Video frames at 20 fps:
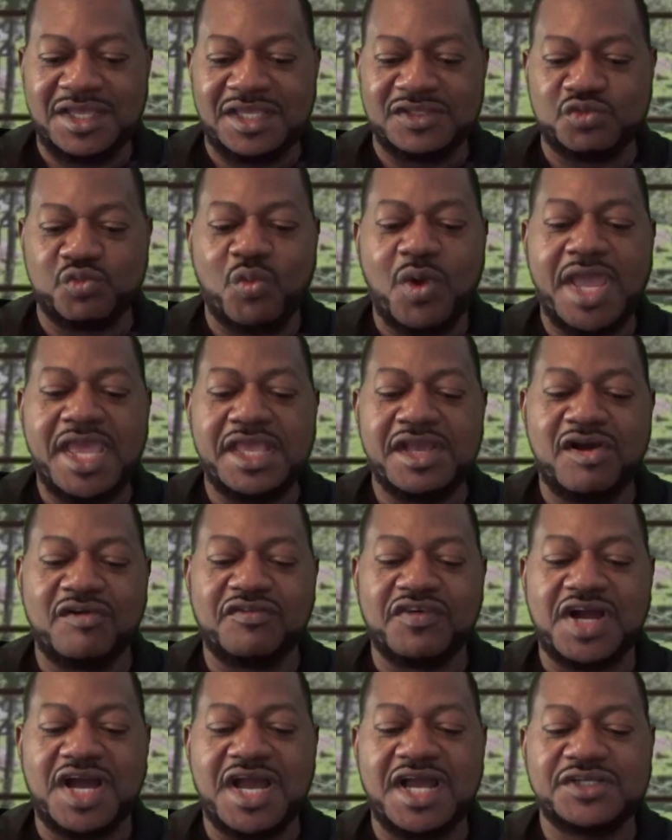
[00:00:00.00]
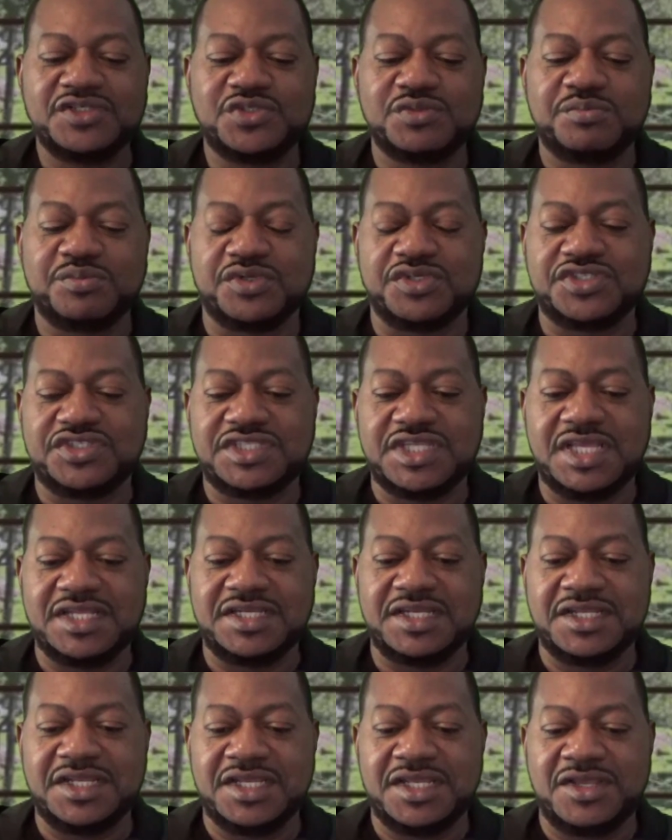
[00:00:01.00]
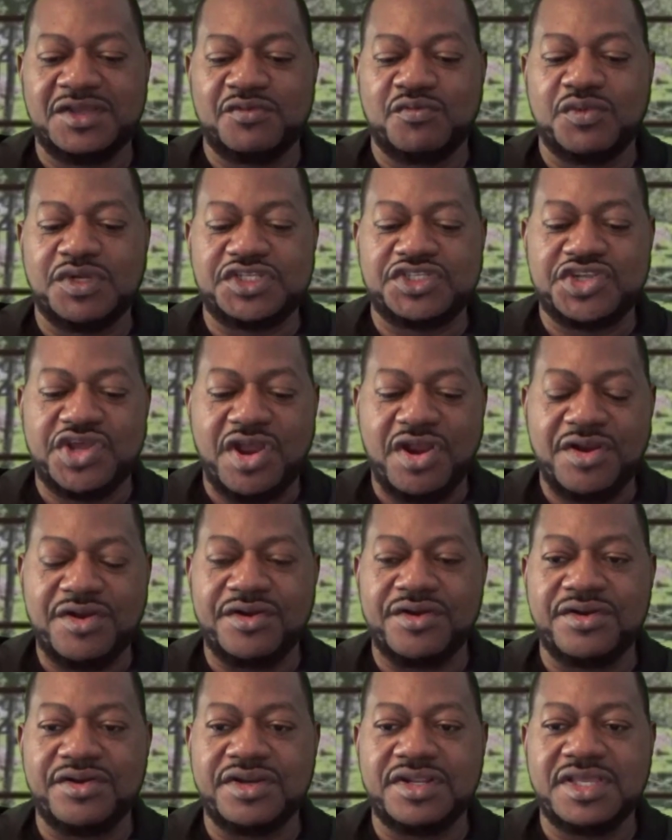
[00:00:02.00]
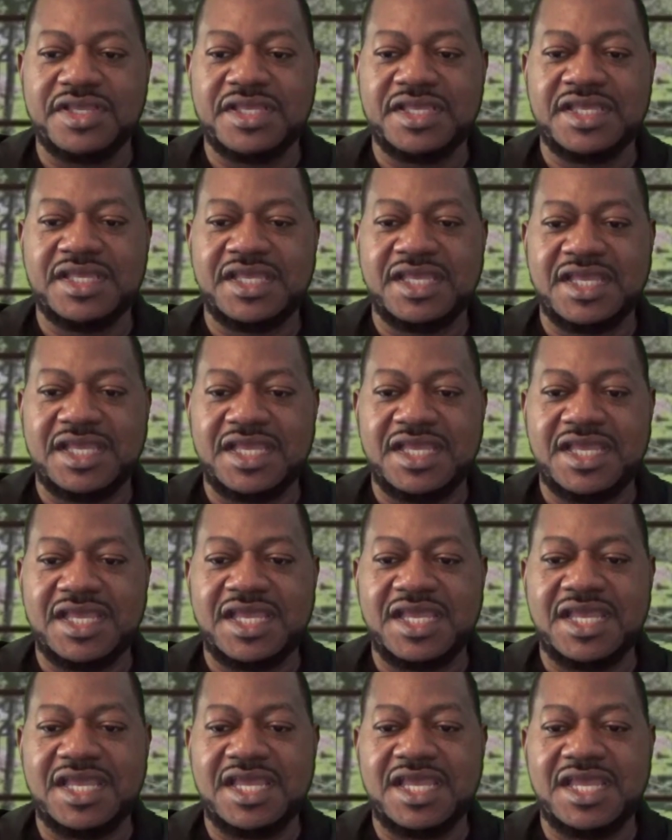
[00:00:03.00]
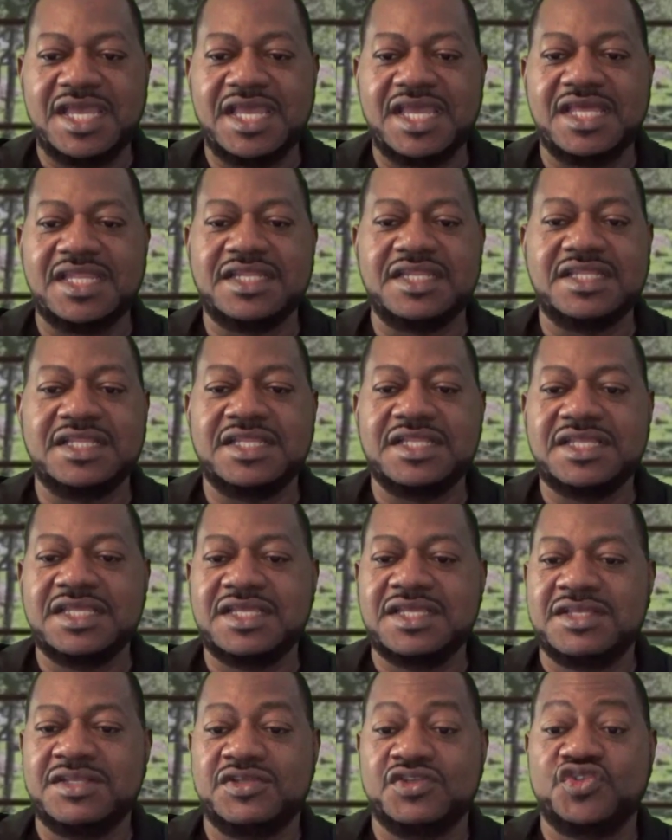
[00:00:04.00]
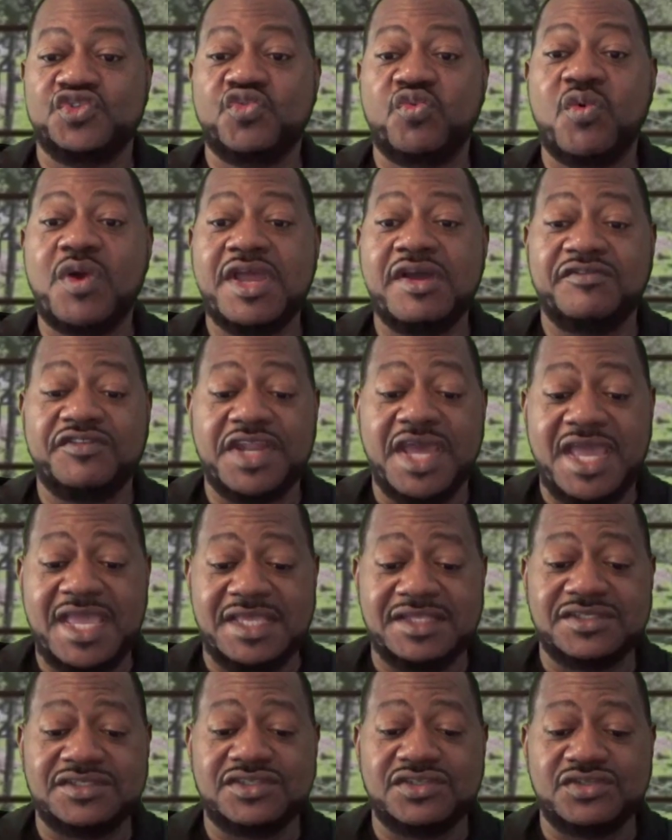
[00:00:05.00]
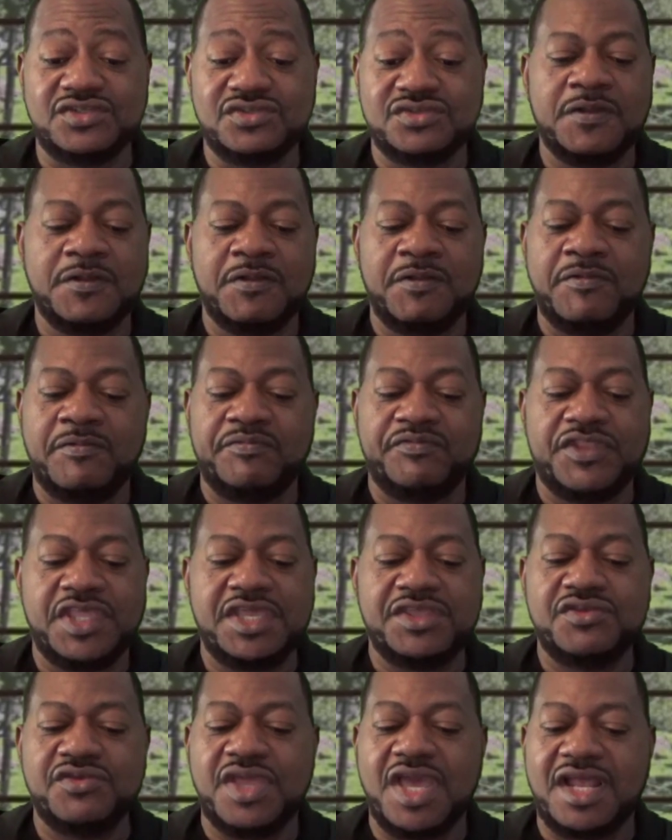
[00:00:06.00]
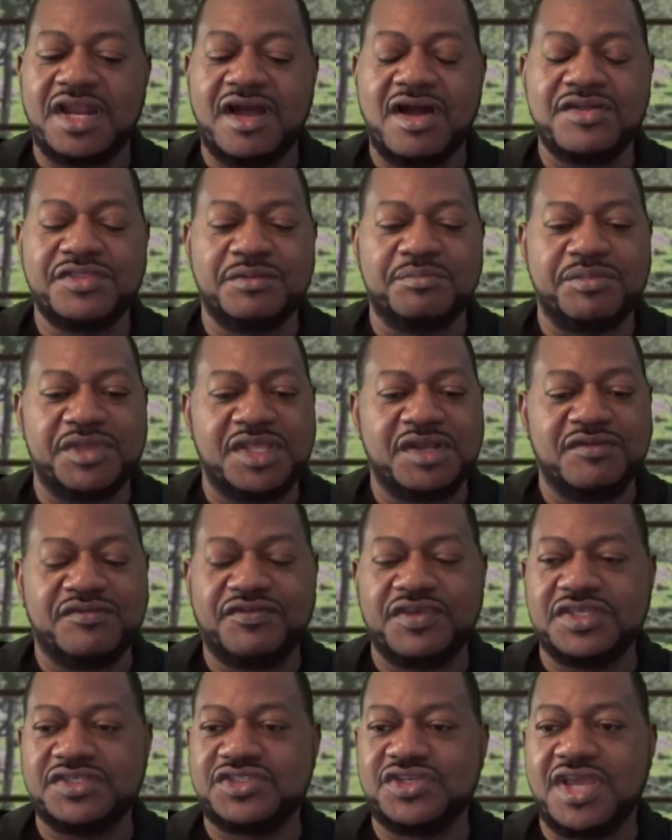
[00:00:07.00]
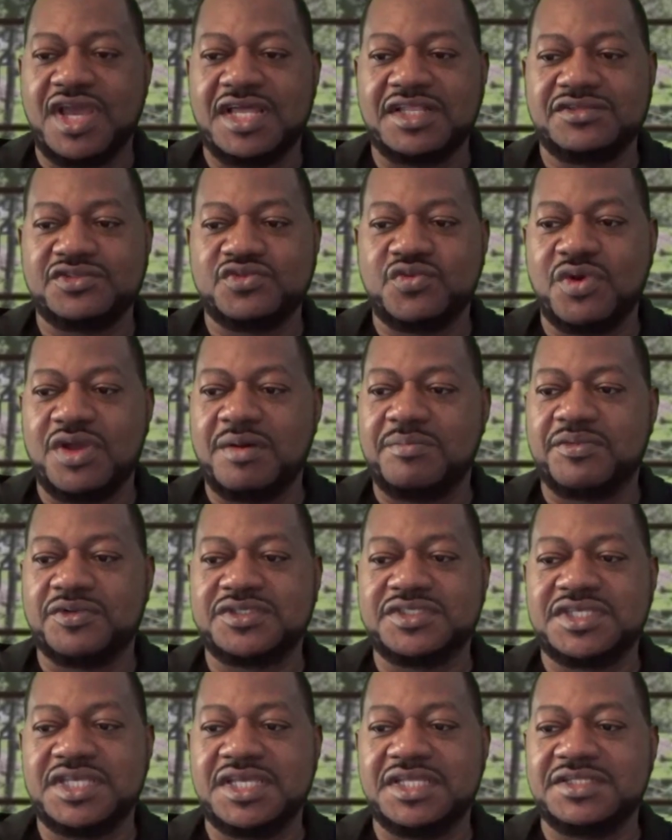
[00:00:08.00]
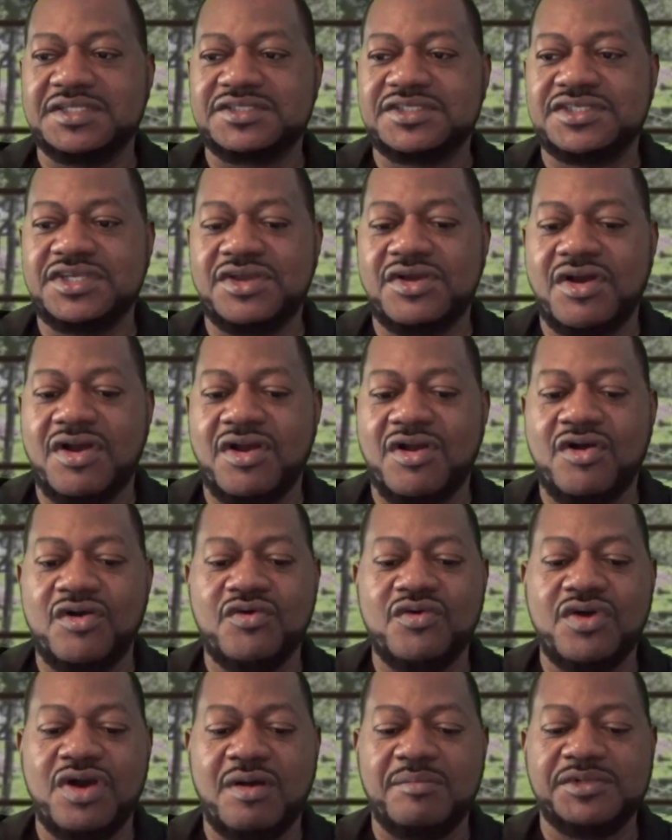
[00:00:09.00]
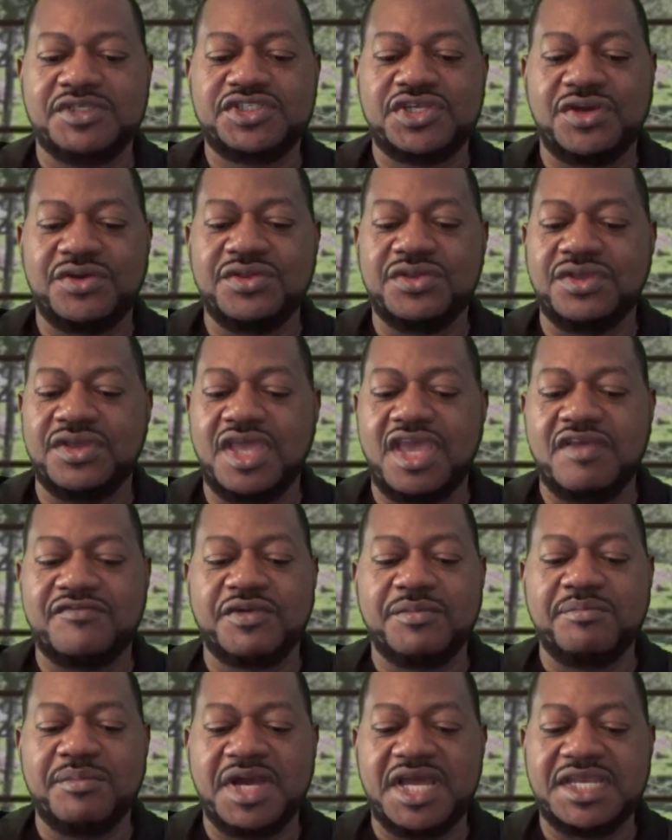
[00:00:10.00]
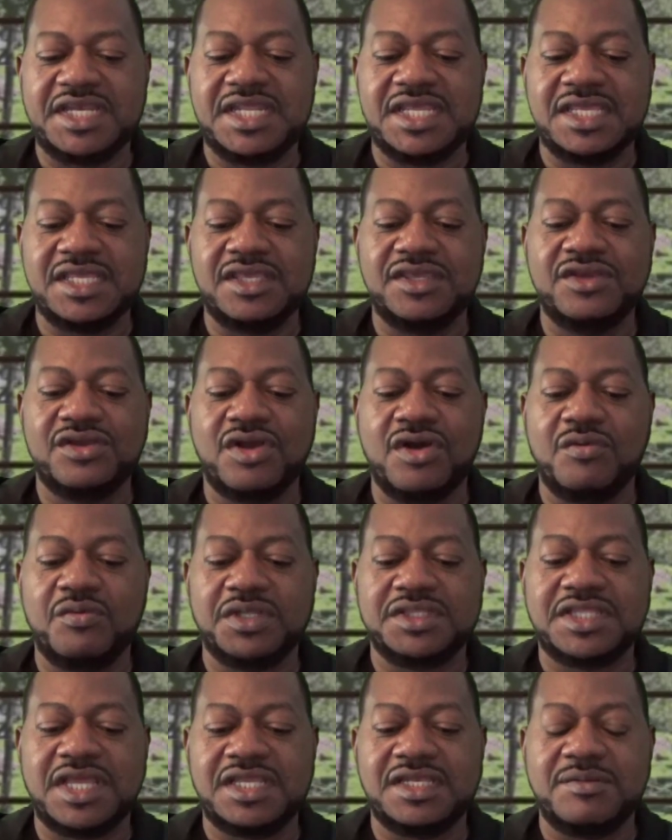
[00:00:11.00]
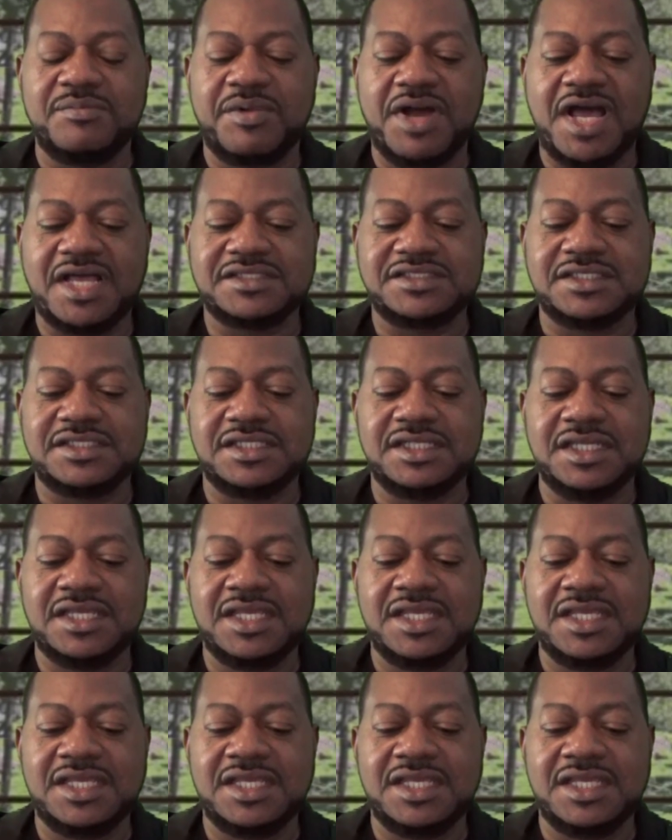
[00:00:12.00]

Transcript: It's way over one hundred percent return in twelve days. Then you got all the benefits. You got twelve percent C R O. I'm going to show you every Monday. Here go what they deposit